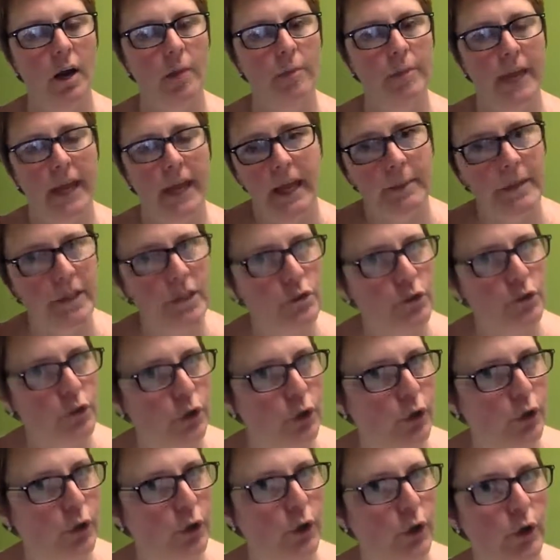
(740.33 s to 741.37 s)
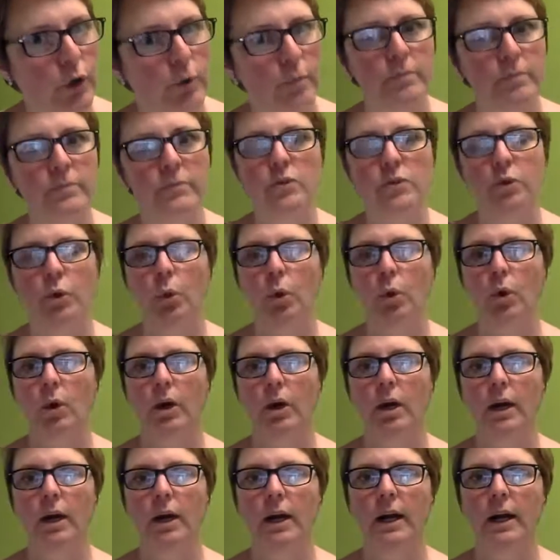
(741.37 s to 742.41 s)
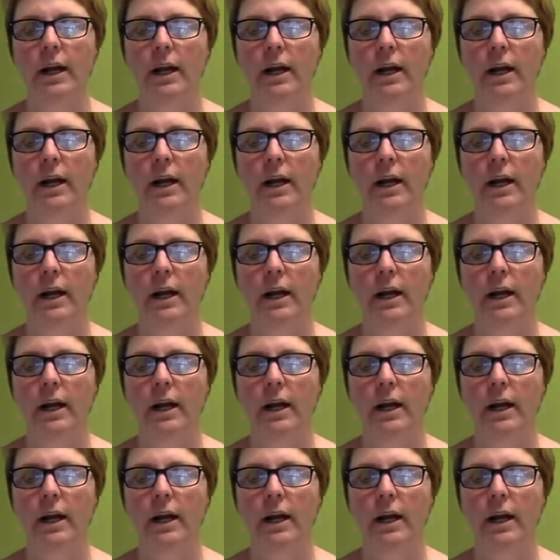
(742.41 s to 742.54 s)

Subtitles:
payment terms or